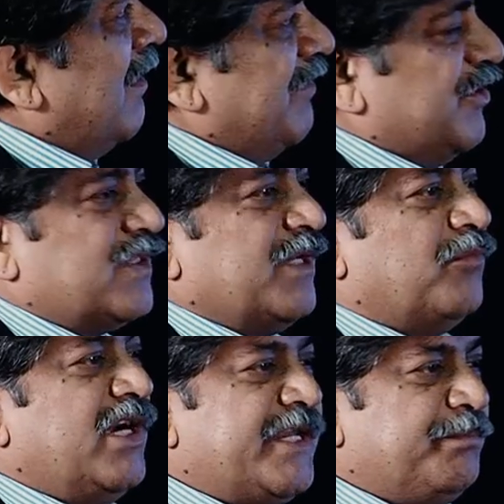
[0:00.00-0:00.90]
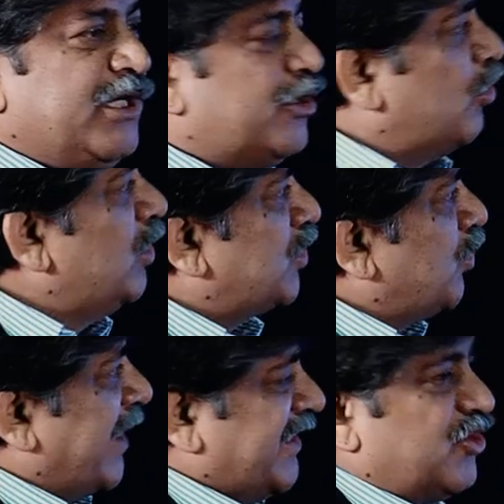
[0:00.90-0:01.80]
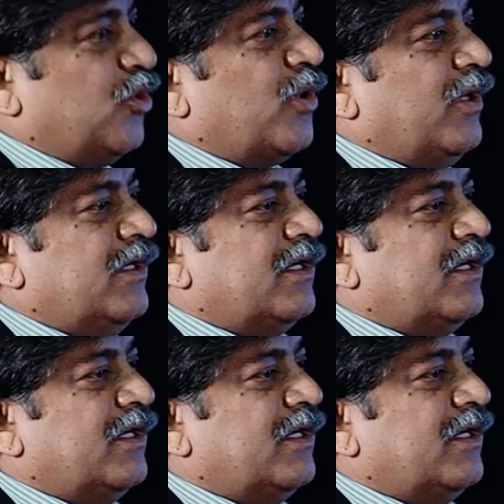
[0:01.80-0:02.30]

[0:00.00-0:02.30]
We use a multiple tools to restore